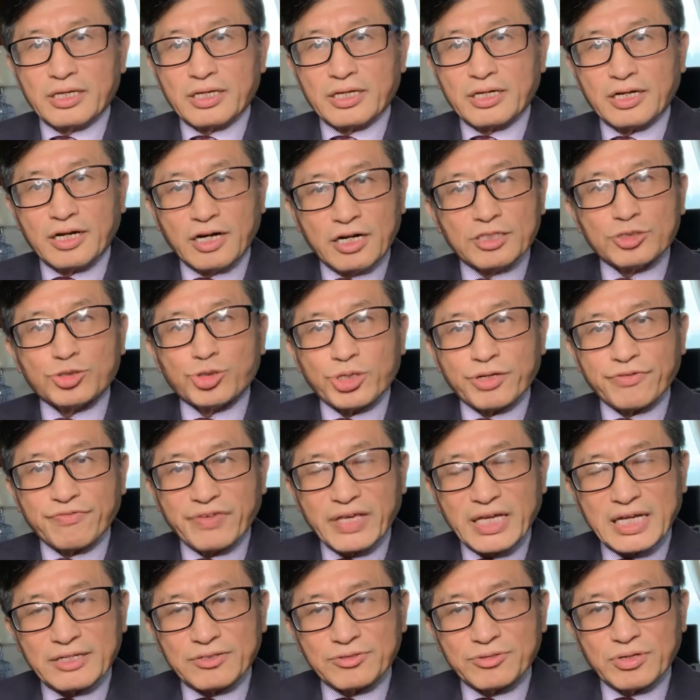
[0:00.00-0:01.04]
contract
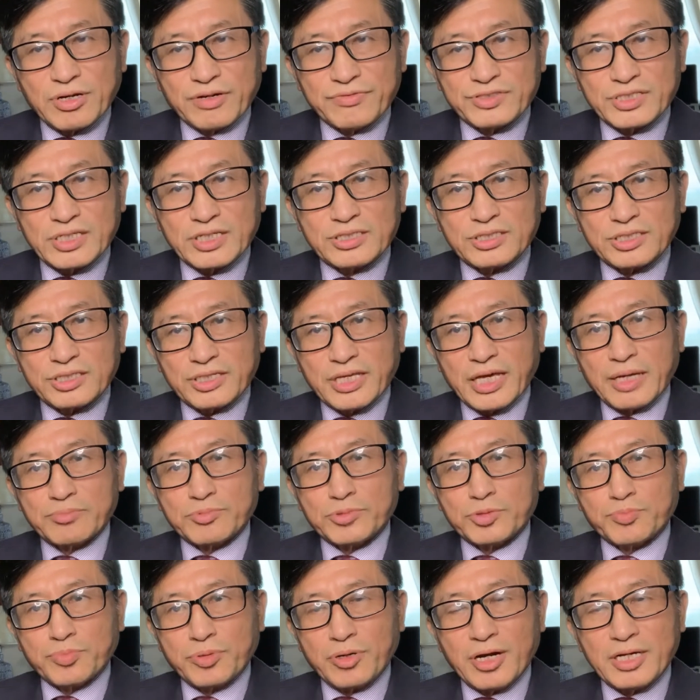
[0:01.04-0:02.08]
value of such a
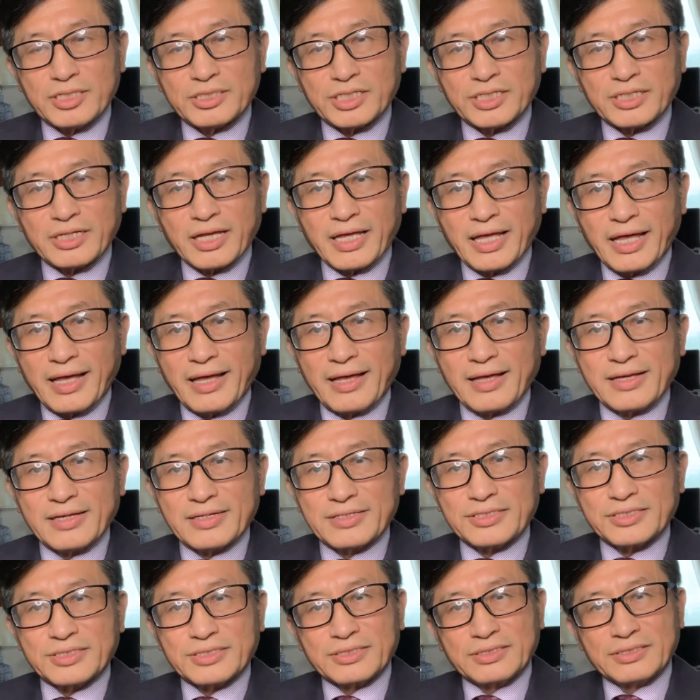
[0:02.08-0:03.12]
capital project
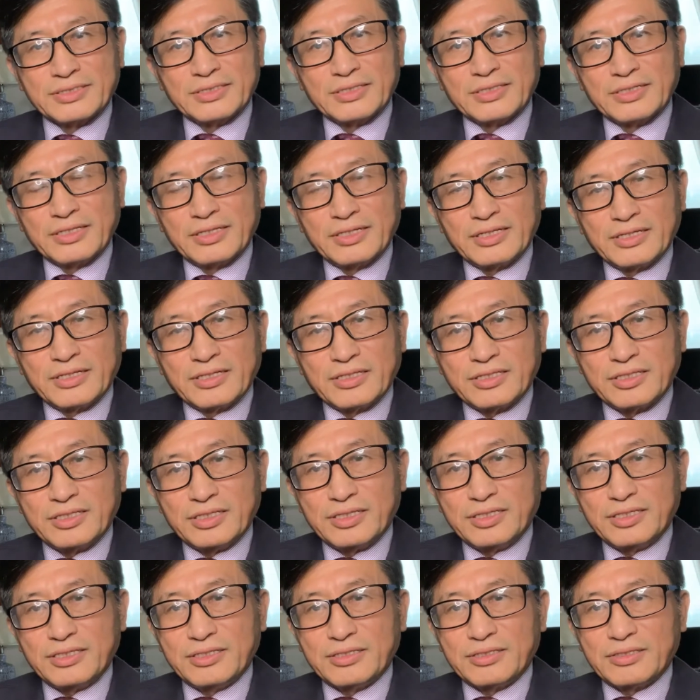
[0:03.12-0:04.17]
as
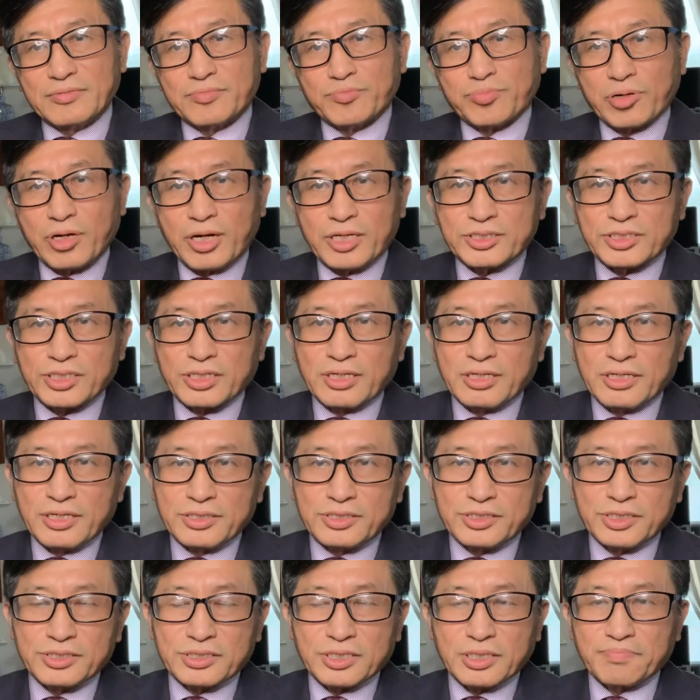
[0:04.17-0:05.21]
the project
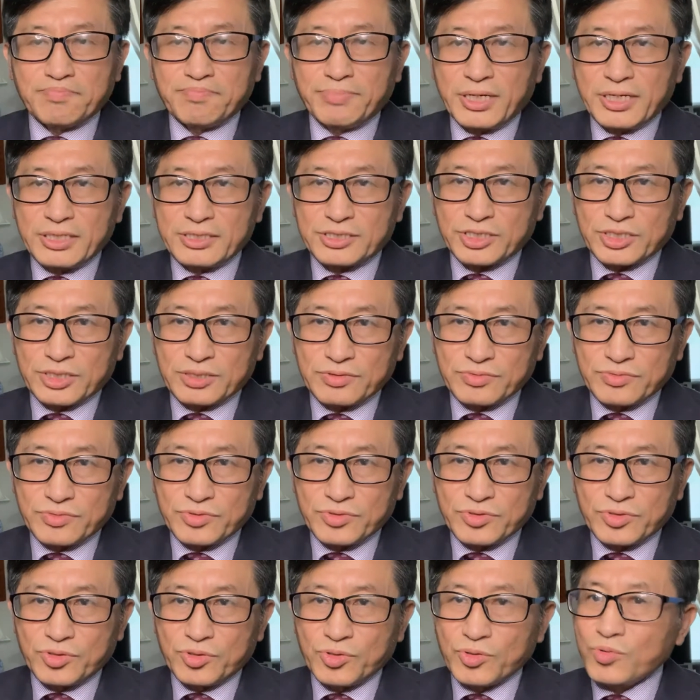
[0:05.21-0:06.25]
logistic budget,
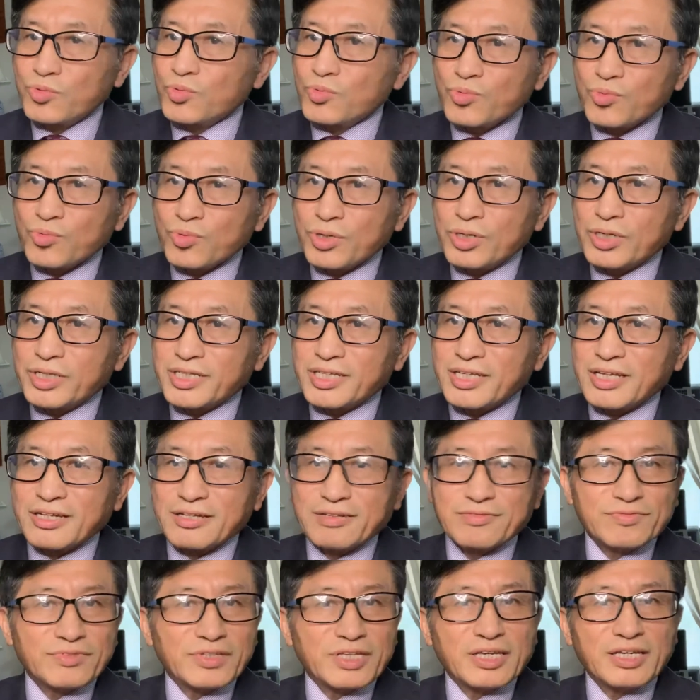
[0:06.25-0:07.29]
we're looking
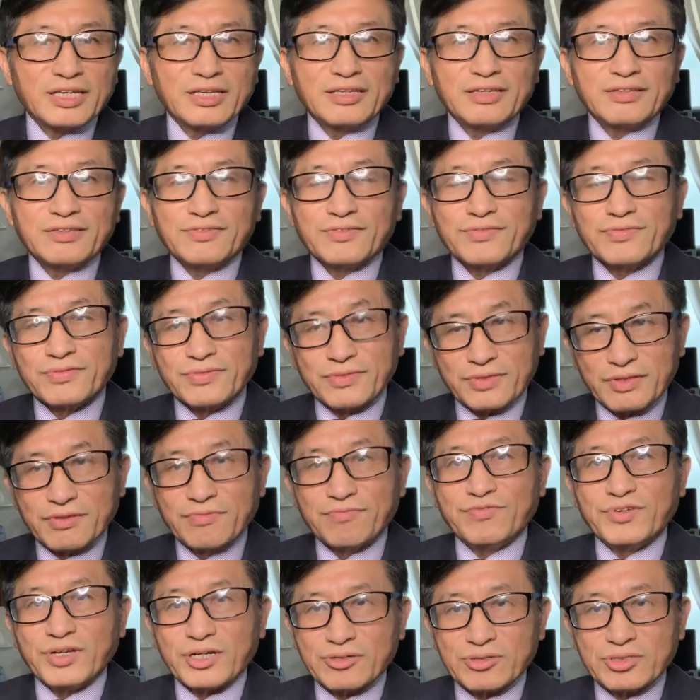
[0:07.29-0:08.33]
at a
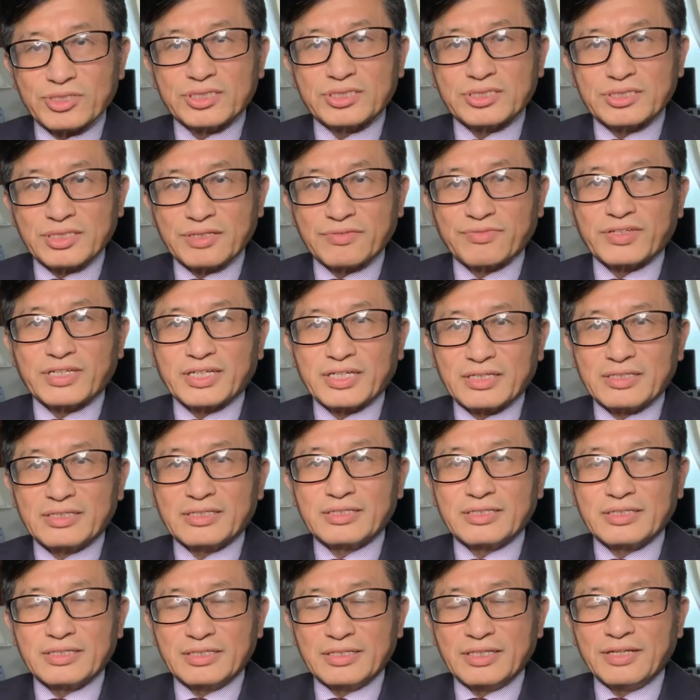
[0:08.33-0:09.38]
very
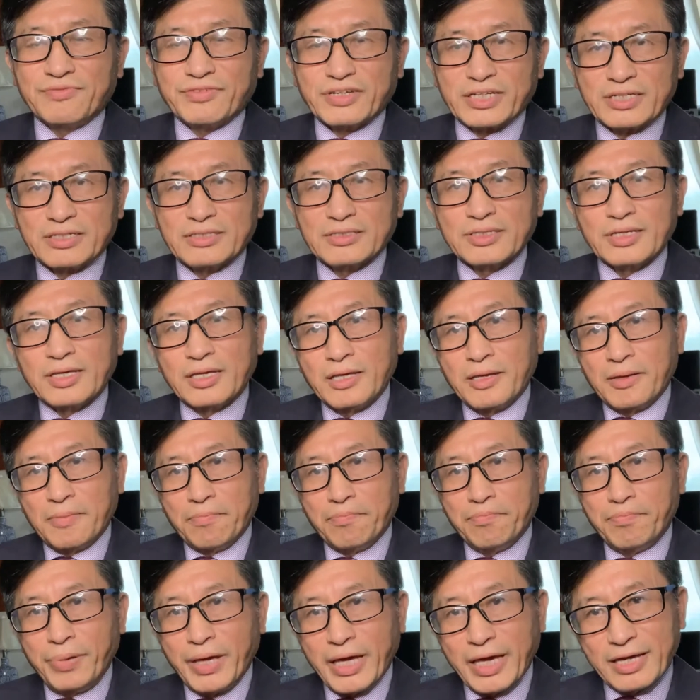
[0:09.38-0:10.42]
significant
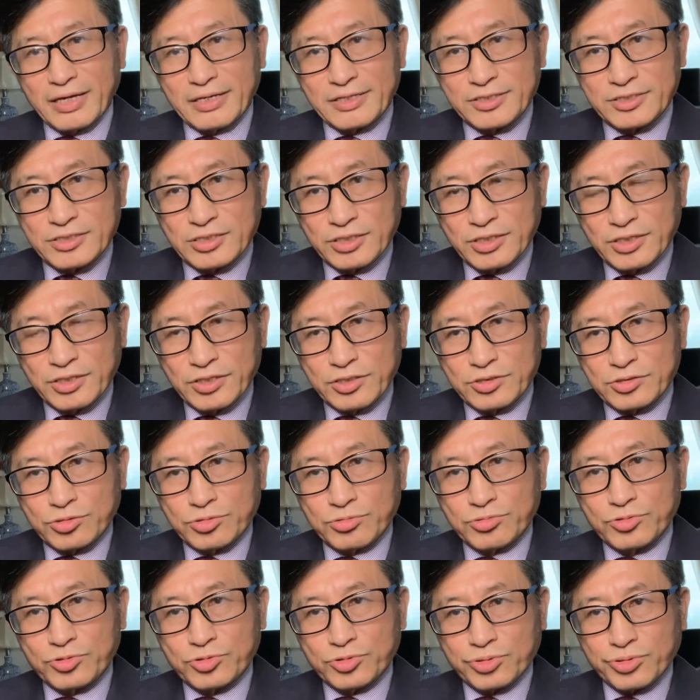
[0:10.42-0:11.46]
base
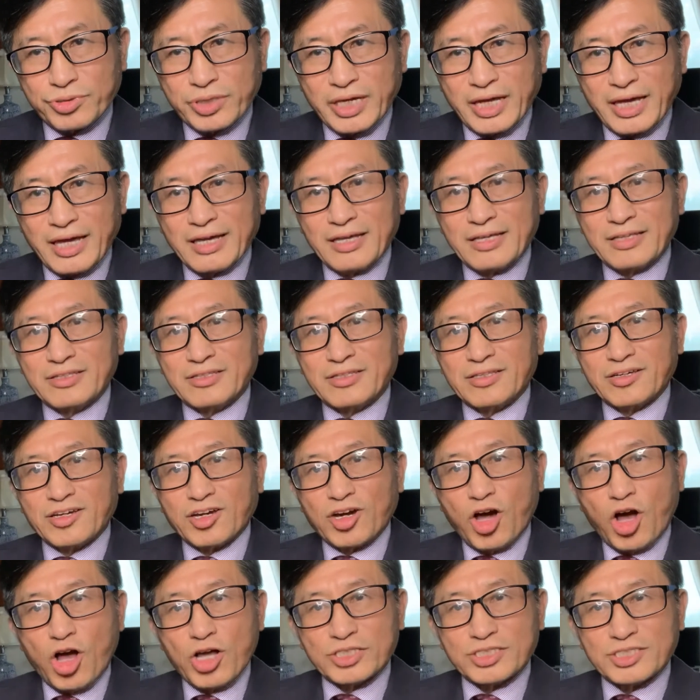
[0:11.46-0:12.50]
to create the
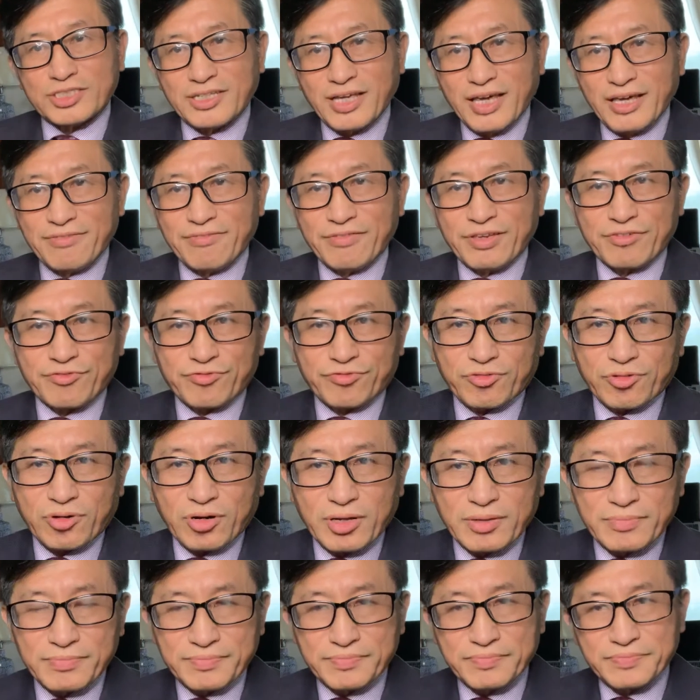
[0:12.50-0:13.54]
cost saving
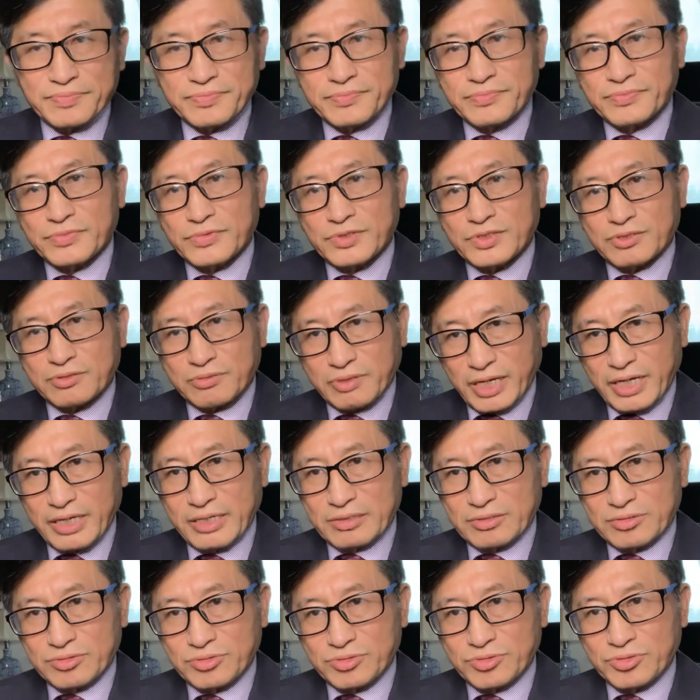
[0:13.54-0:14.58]
from, right?